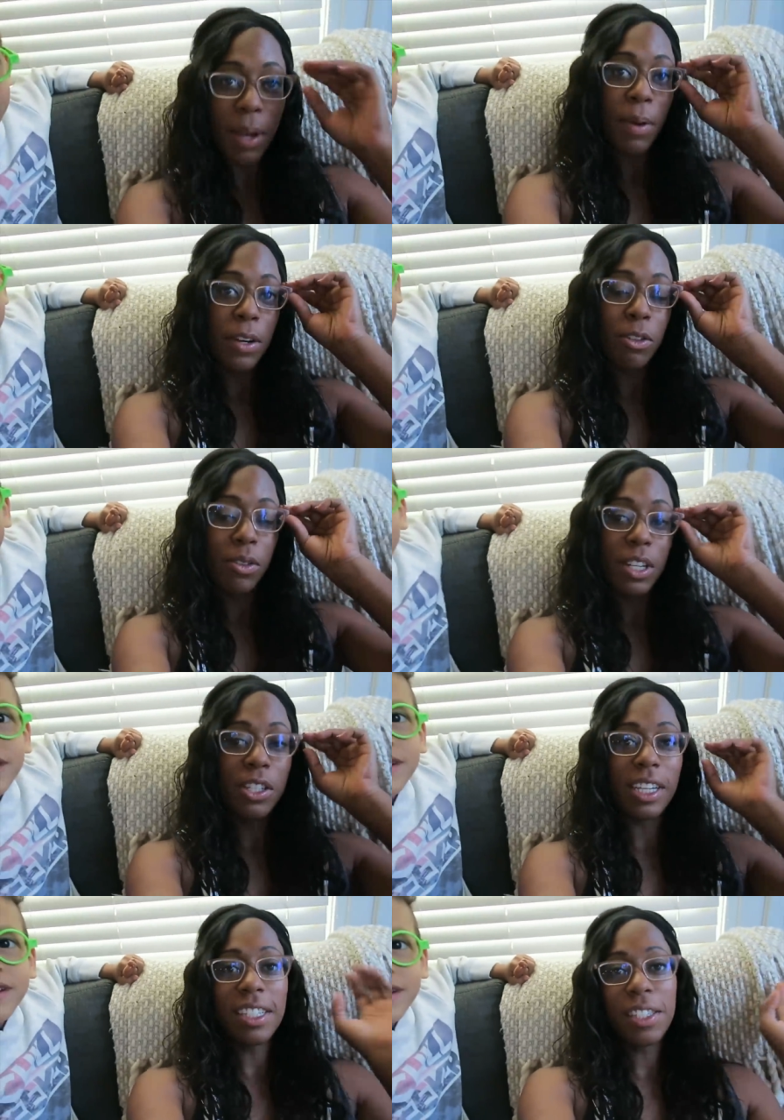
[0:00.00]
become our new
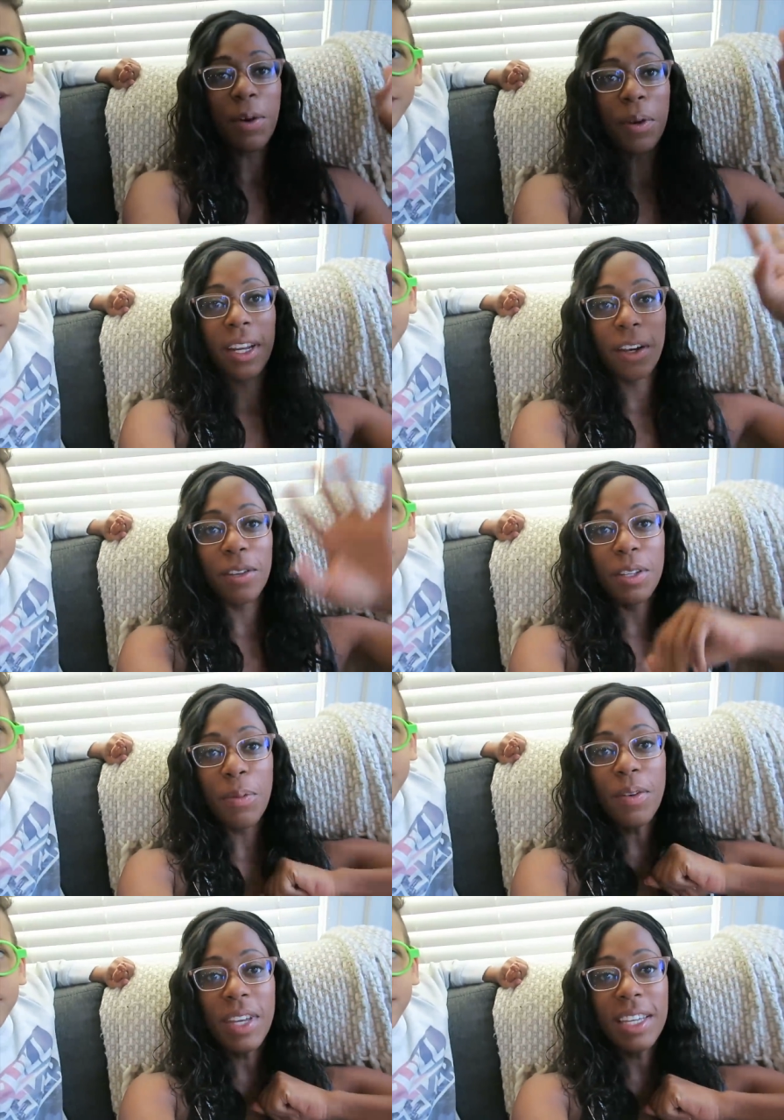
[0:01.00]
tradition. So we're gonna go to the
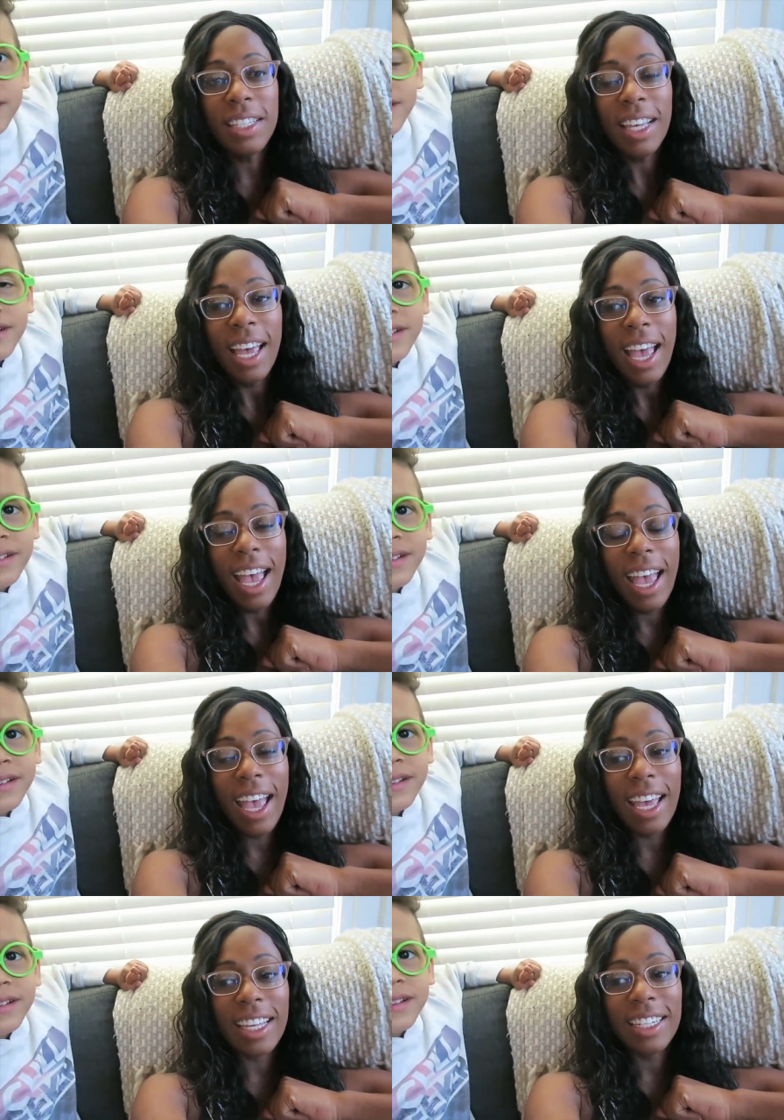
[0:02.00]
movies,
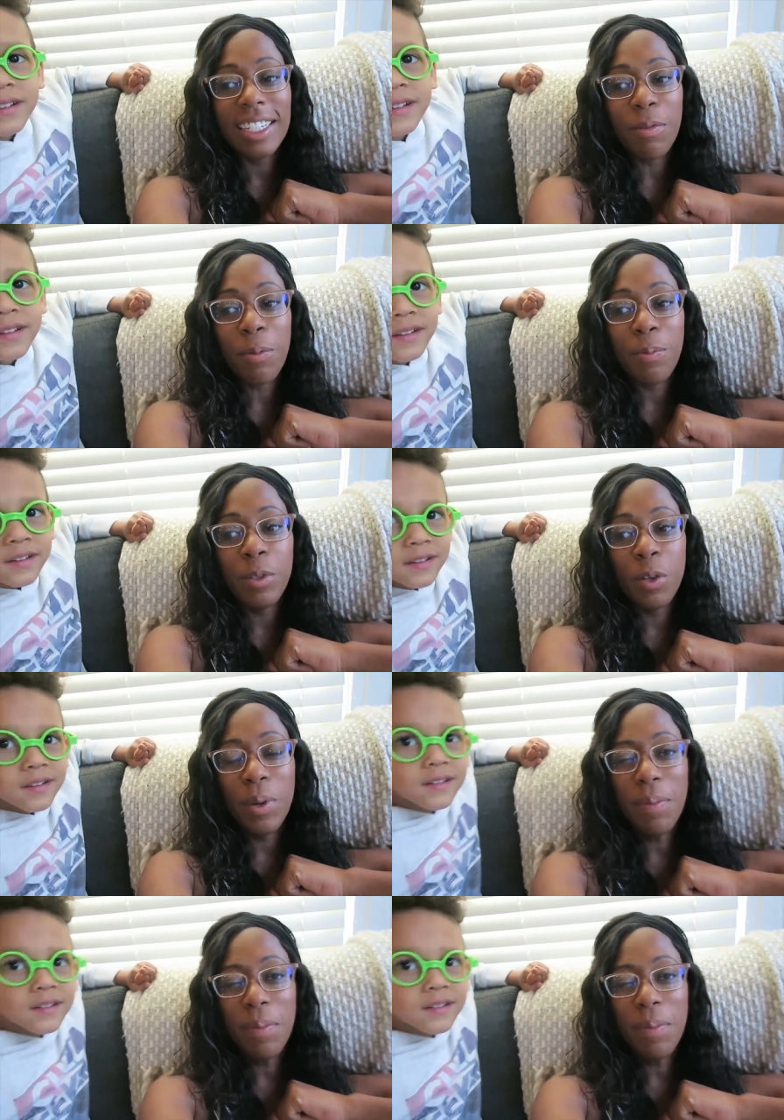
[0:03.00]
and do